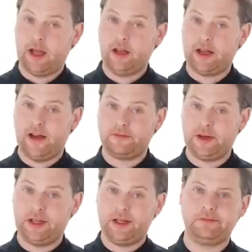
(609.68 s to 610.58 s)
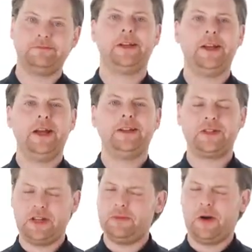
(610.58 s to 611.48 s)
It's a powerhouse
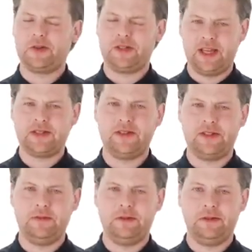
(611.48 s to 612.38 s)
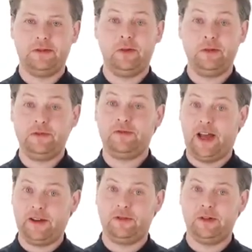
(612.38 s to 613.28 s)
with an extremely sensitive
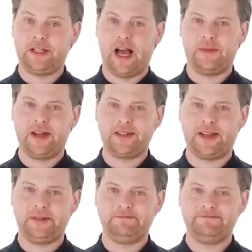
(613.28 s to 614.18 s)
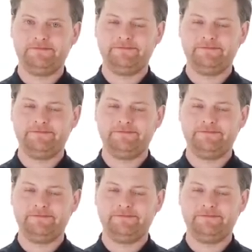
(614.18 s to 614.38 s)
and delicate side.